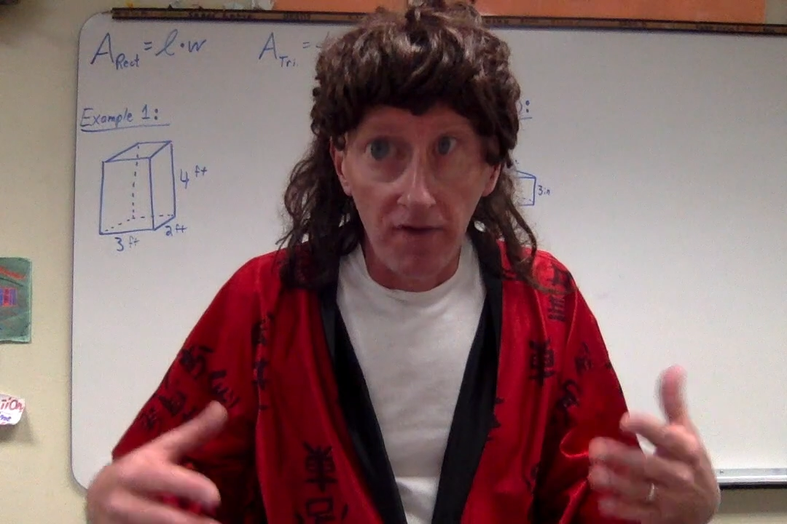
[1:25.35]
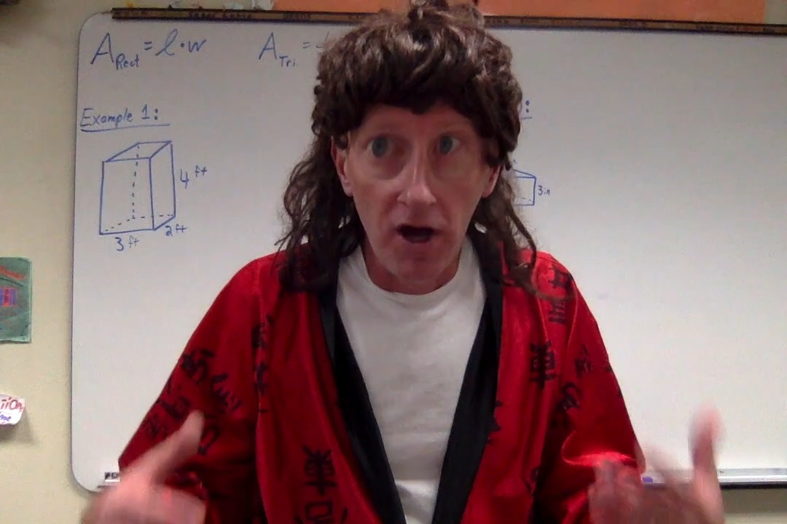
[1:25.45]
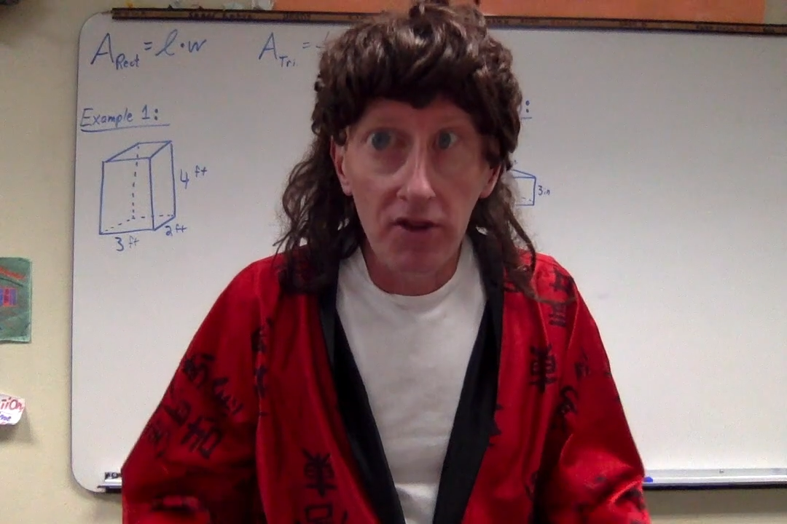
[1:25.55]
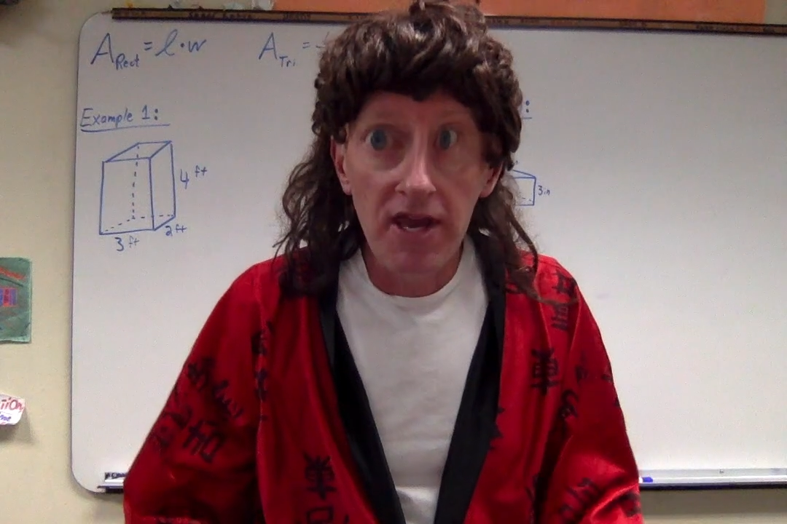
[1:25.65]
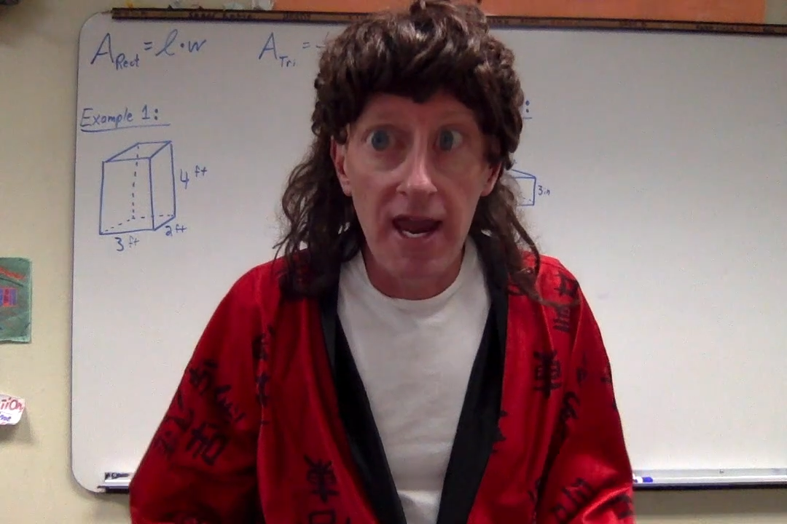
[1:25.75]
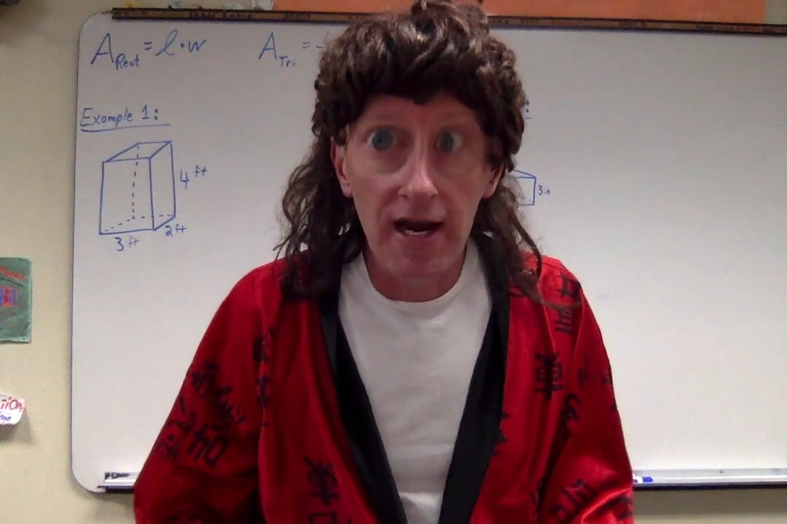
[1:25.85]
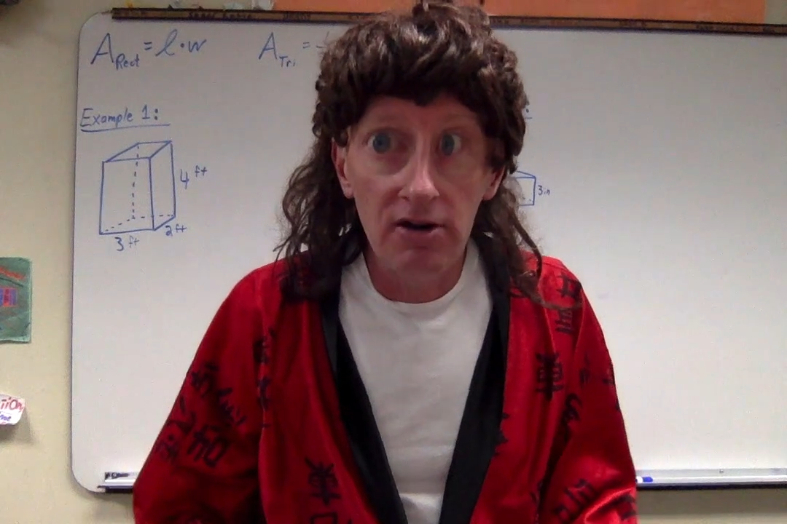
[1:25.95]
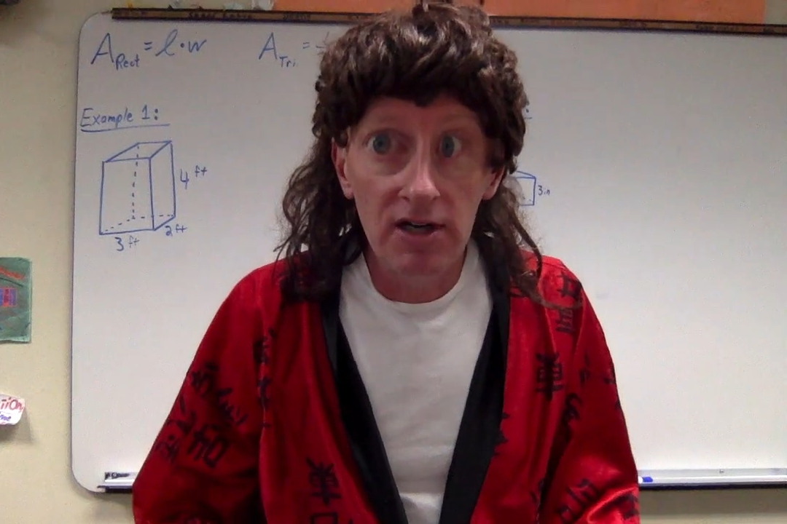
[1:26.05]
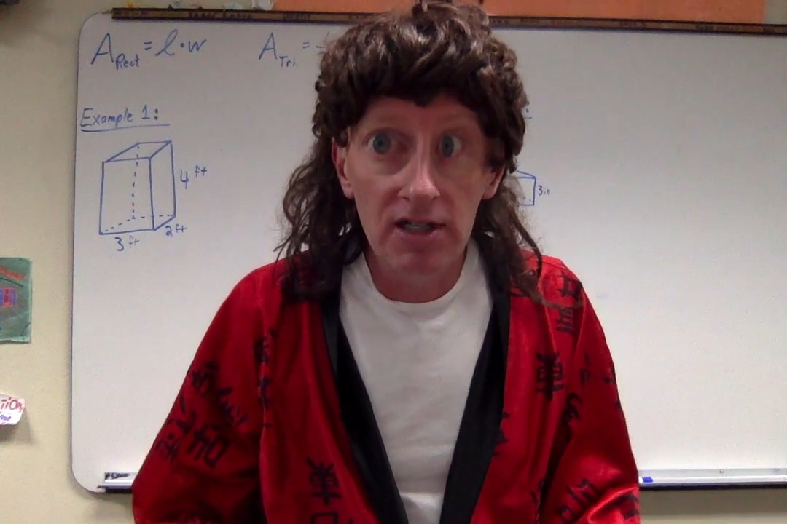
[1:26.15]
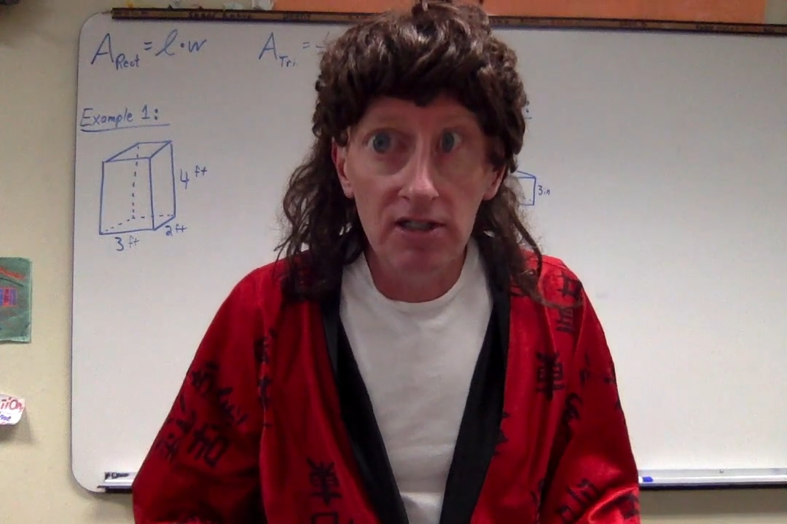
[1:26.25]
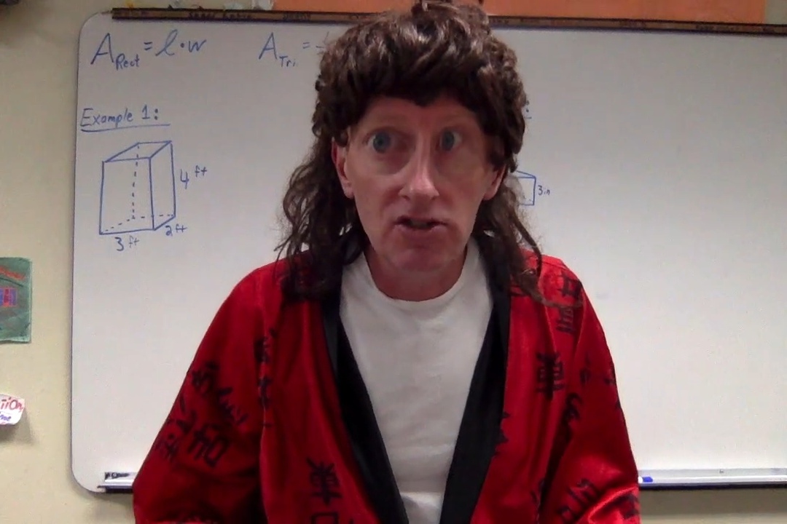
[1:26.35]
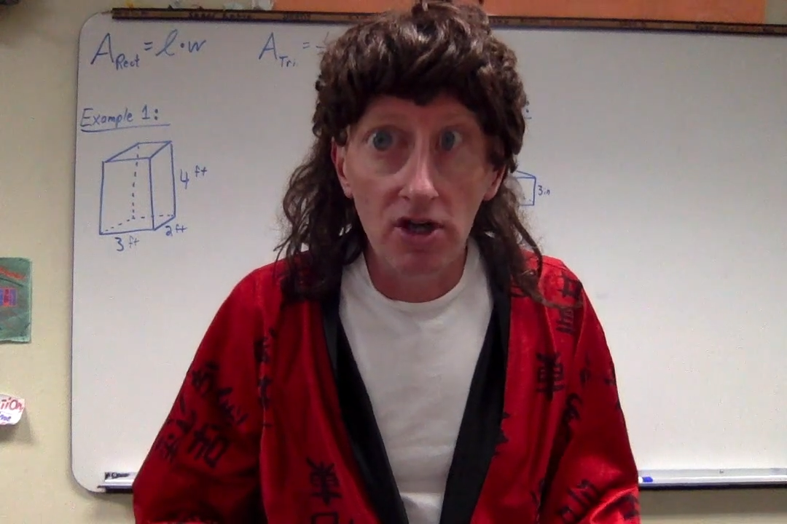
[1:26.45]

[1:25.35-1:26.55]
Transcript: all the areas